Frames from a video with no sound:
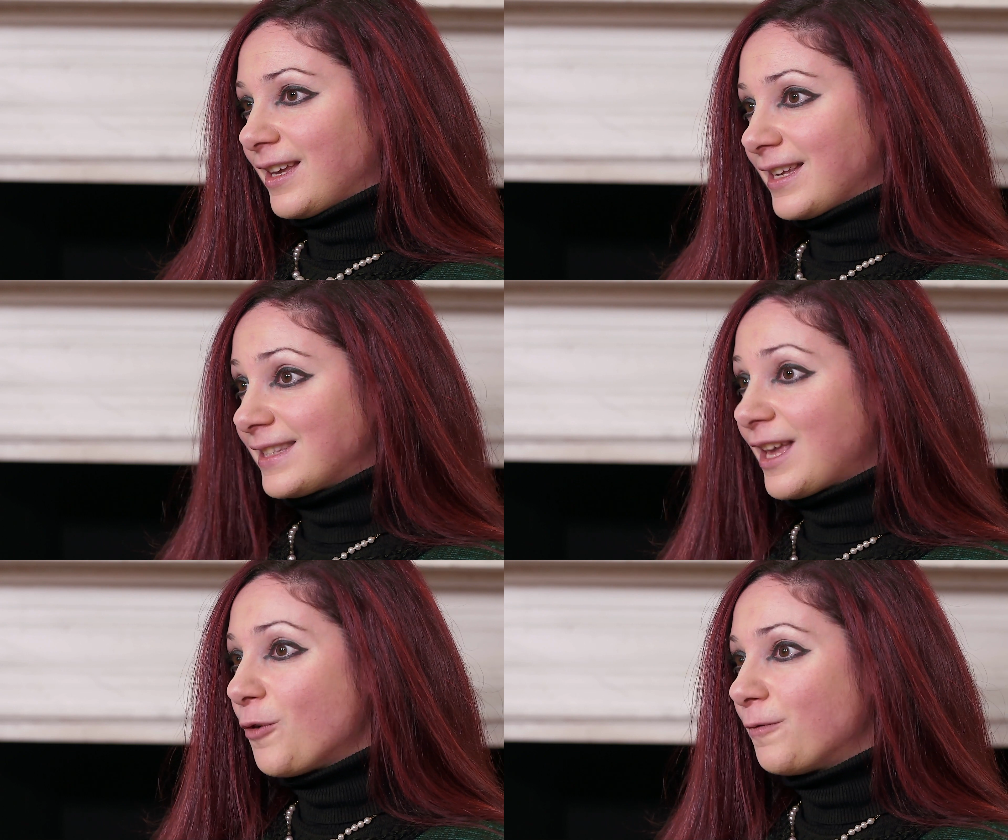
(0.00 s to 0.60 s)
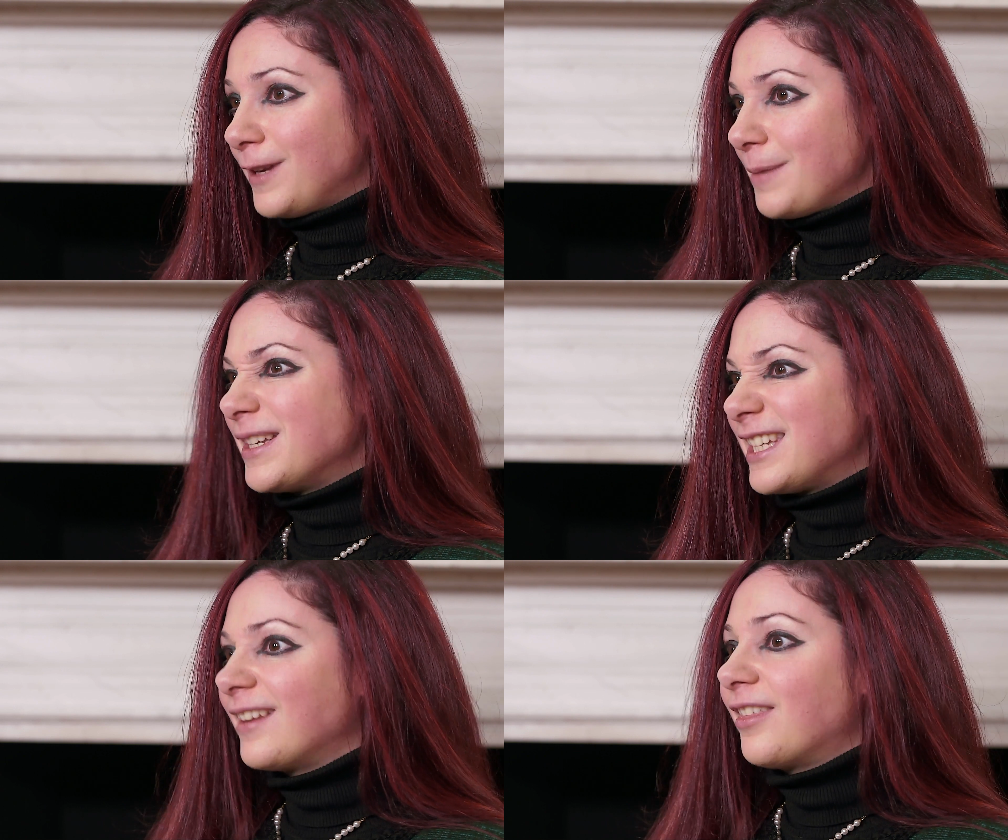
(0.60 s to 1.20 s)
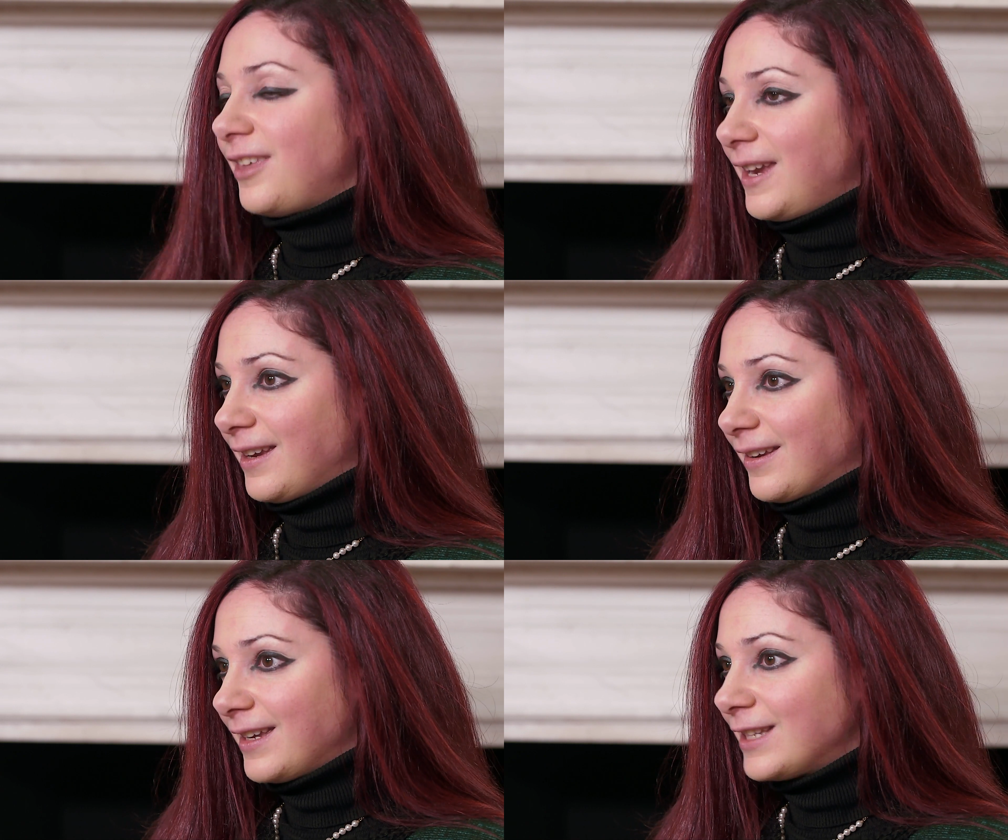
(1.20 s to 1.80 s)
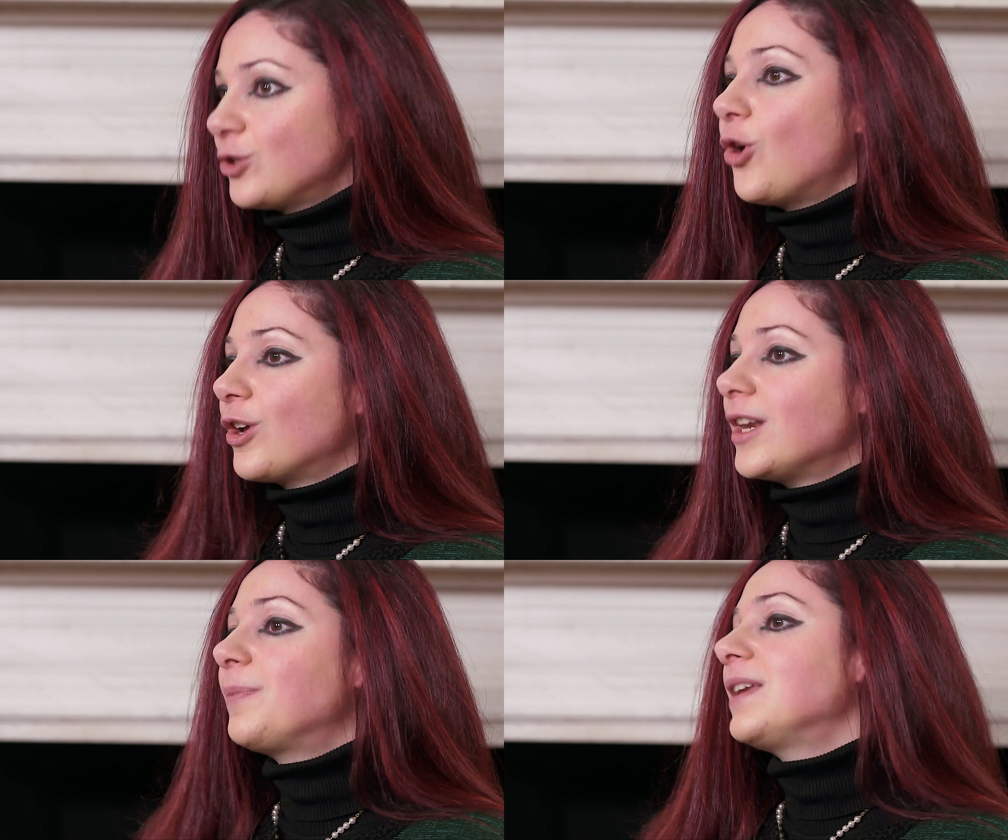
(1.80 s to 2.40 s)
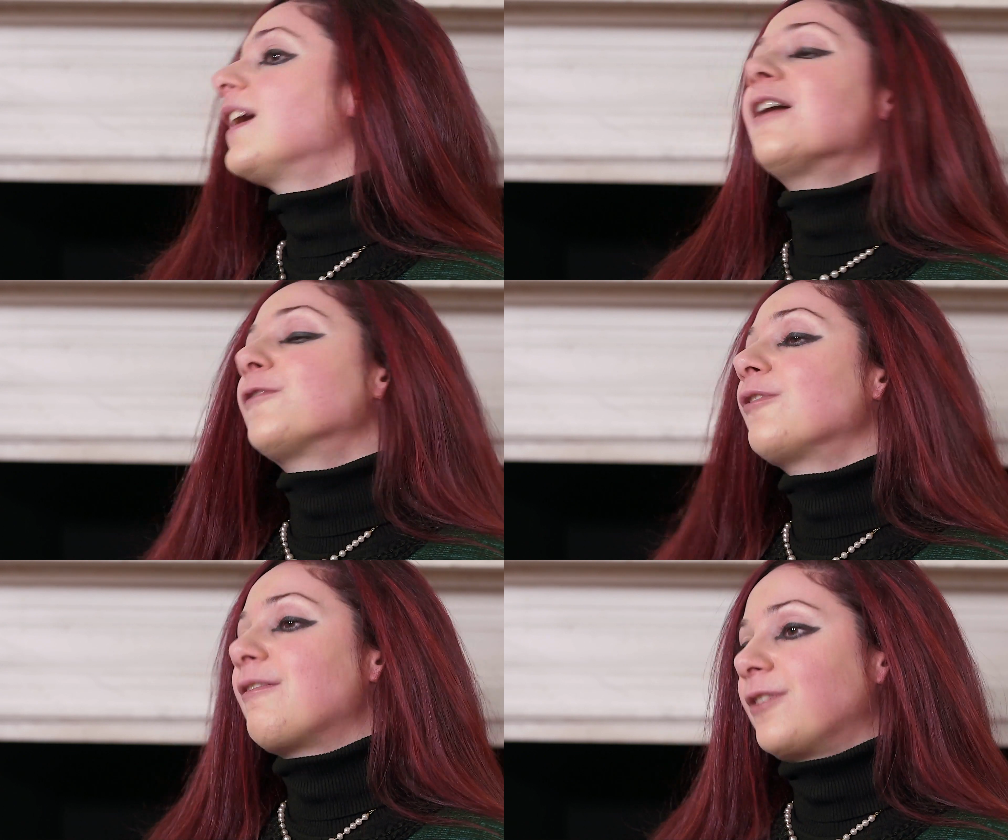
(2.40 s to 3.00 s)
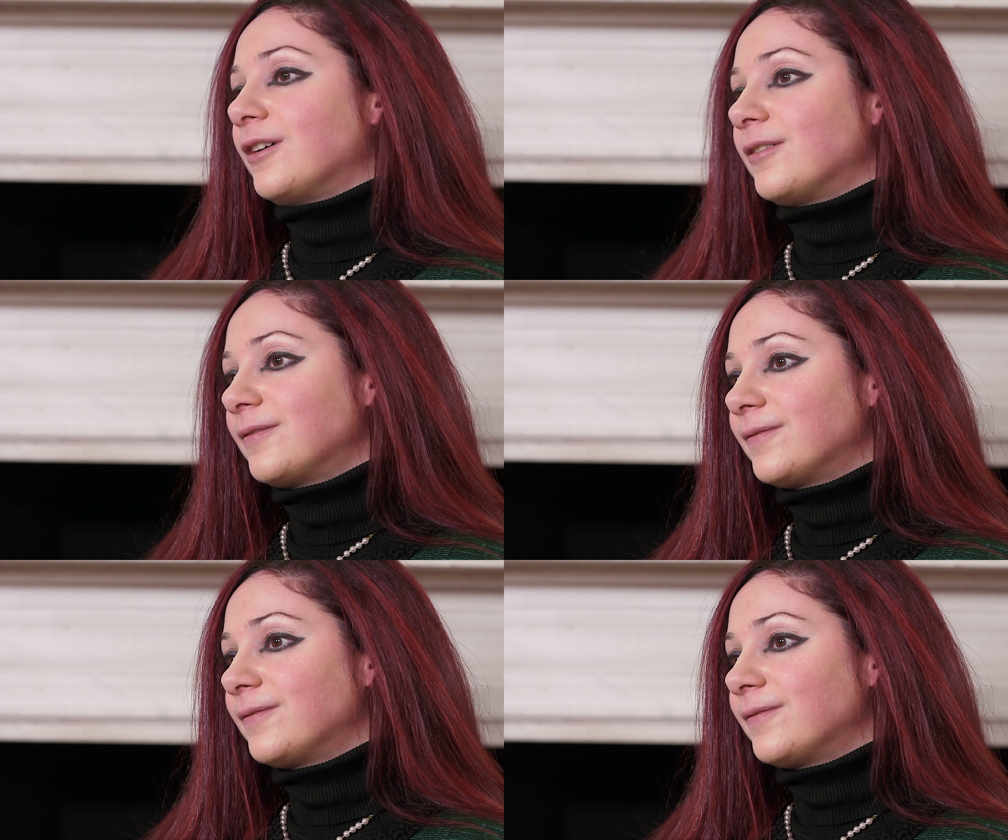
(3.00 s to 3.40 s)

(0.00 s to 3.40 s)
a self-limiting thing. It's not going to be there forever.